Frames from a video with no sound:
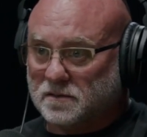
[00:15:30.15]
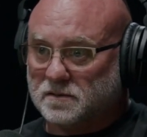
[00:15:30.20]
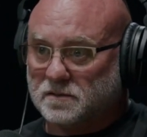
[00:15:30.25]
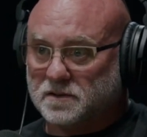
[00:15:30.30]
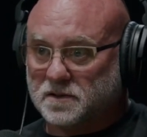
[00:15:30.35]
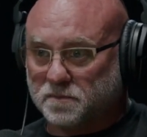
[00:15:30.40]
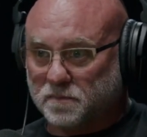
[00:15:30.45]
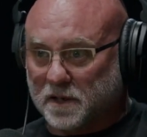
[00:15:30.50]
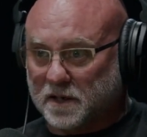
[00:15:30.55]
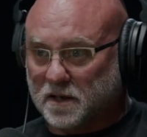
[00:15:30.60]

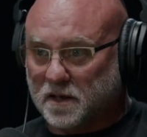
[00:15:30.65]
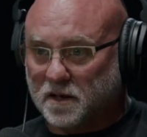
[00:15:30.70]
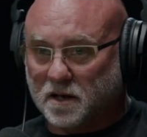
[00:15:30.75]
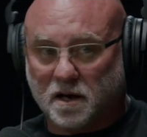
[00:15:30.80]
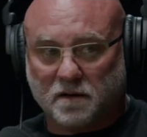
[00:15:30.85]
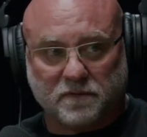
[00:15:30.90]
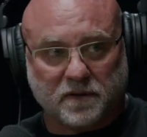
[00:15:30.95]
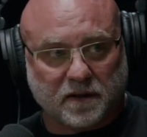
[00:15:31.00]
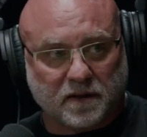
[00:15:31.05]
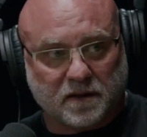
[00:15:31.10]
speaking
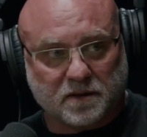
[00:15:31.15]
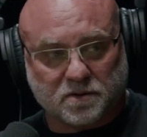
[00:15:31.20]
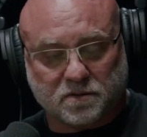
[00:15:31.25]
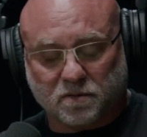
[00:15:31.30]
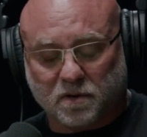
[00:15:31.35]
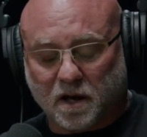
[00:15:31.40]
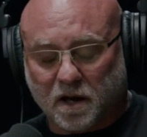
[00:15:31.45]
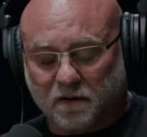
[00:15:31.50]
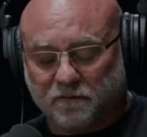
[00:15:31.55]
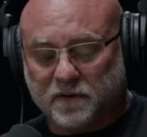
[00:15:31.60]
of, the, Is-
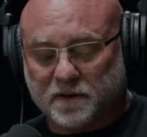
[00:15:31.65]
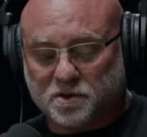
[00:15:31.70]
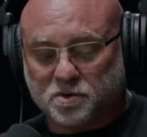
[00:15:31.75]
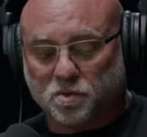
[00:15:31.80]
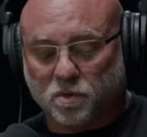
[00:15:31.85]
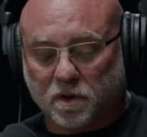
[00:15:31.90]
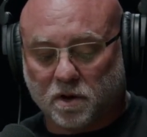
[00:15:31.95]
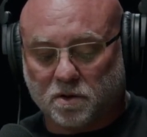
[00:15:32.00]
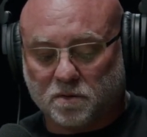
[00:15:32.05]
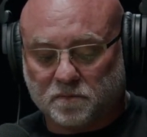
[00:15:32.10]
of
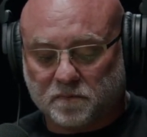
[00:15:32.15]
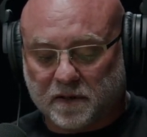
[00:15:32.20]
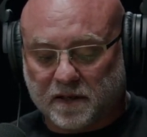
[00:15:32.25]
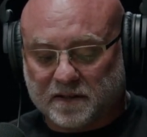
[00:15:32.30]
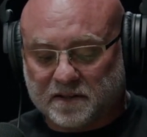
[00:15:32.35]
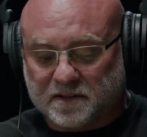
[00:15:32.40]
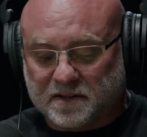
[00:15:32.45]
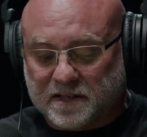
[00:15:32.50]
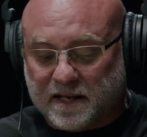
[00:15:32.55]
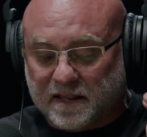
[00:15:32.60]
Israel,
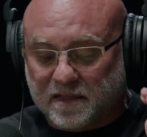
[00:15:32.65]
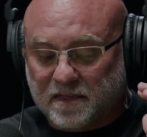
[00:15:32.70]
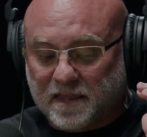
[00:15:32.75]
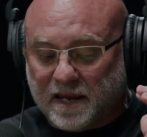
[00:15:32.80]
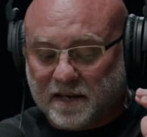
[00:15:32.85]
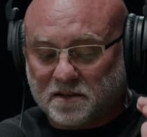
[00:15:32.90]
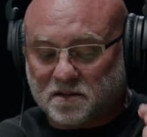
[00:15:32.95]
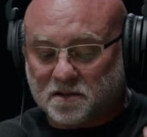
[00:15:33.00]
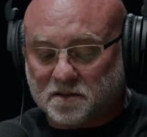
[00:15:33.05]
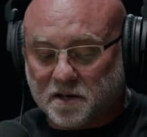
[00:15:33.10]
did they
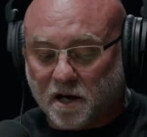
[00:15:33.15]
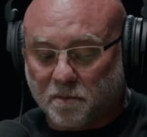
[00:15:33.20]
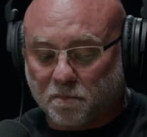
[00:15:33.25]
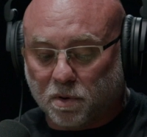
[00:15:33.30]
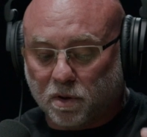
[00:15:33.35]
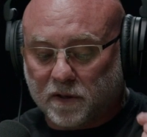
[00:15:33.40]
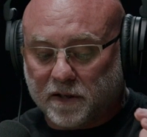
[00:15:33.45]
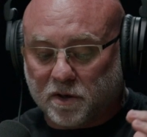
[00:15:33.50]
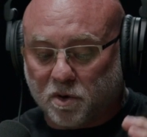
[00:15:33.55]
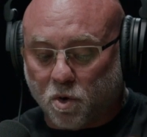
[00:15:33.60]

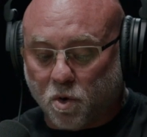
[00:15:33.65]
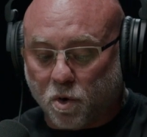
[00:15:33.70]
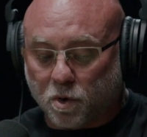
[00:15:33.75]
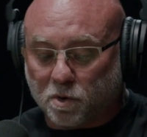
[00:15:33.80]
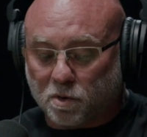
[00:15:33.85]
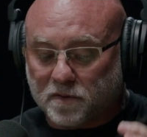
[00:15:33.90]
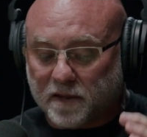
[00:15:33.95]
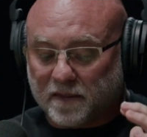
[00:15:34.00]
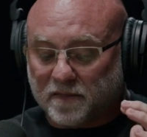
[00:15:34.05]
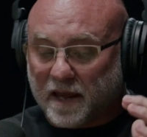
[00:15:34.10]
stumble in
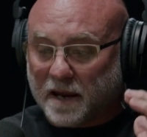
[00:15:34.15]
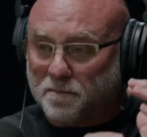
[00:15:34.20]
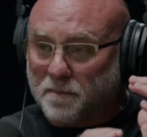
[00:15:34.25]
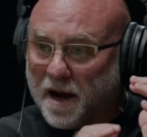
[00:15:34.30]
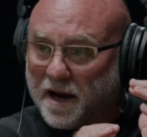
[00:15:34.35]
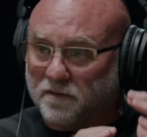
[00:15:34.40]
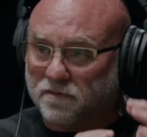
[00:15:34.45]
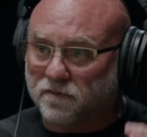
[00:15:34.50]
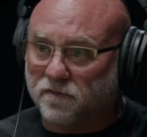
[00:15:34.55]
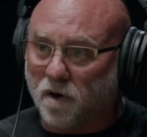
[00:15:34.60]
order that they
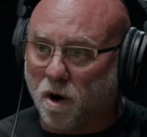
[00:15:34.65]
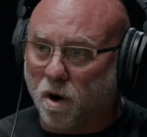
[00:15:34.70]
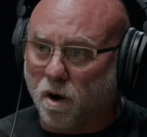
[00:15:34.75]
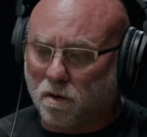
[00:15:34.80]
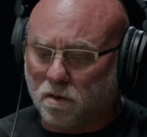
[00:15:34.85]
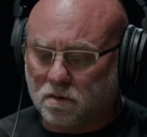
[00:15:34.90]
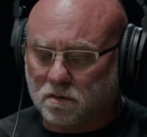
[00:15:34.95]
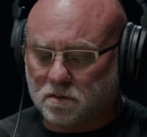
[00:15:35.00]
might fall?